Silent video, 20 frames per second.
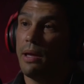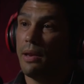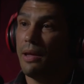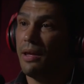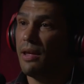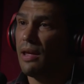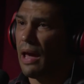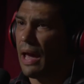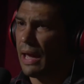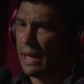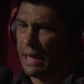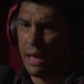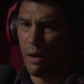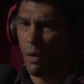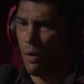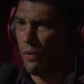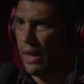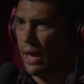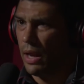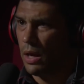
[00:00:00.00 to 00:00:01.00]
And I get
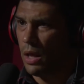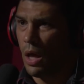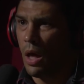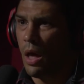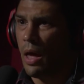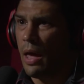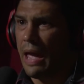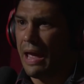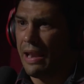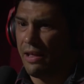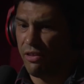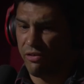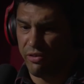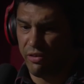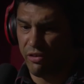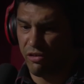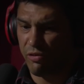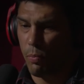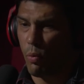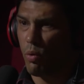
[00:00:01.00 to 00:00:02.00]
all that. And it's
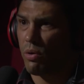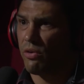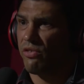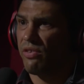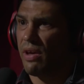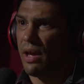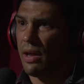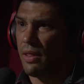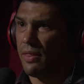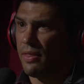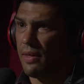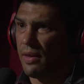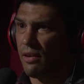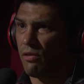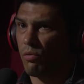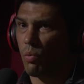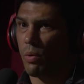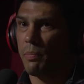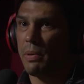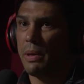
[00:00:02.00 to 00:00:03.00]
the sports side of
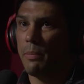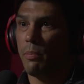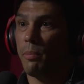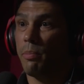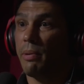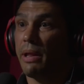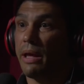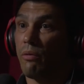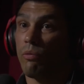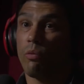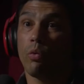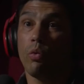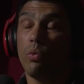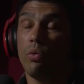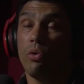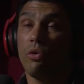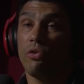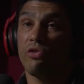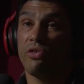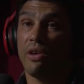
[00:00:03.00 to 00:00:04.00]
things where people play
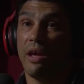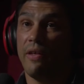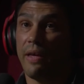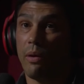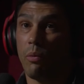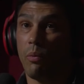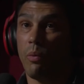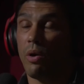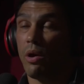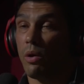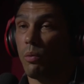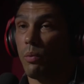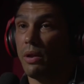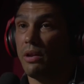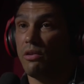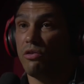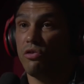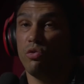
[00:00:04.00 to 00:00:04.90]
rules and they want to win